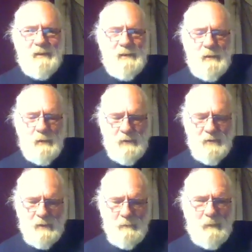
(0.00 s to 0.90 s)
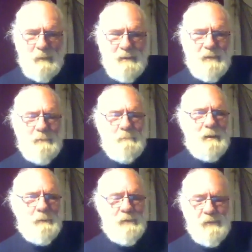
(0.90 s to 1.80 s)
I always check my maritime
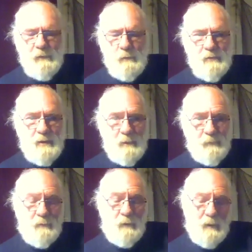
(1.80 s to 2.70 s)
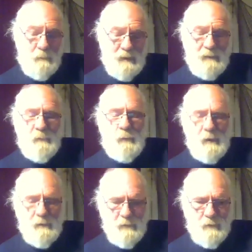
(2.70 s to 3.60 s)
maps to see what ships are coming in, where
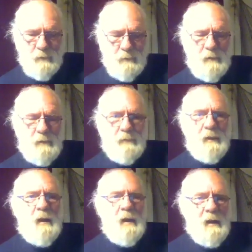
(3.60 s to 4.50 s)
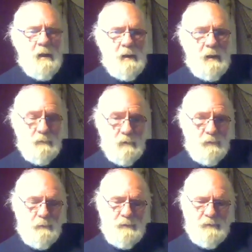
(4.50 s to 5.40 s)
they're dropping off, how long they've
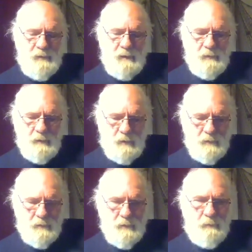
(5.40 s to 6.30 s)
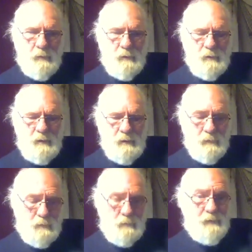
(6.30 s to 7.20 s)
been staying in the country for,
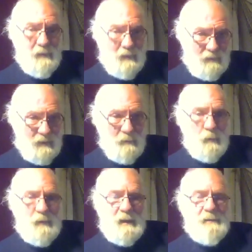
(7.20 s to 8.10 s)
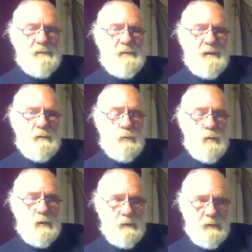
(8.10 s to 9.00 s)
although, as again, we can't say what
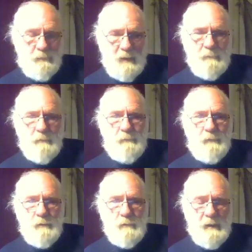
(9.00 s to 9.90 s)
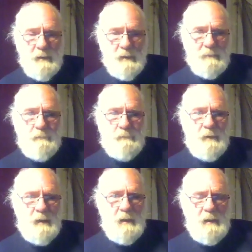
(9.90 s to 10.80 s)
type of fuel they have.
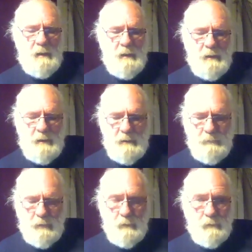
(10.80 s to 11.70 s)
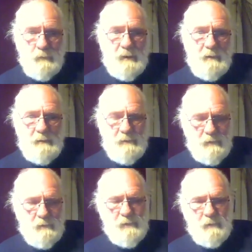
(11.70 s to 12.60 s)
It's going
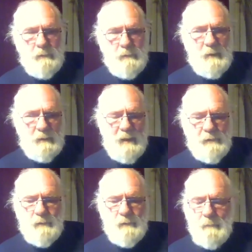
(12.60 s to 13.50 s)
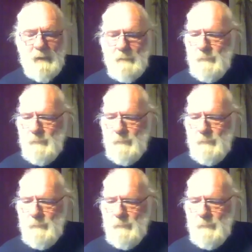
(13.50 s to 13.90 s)
to be a guess on the map.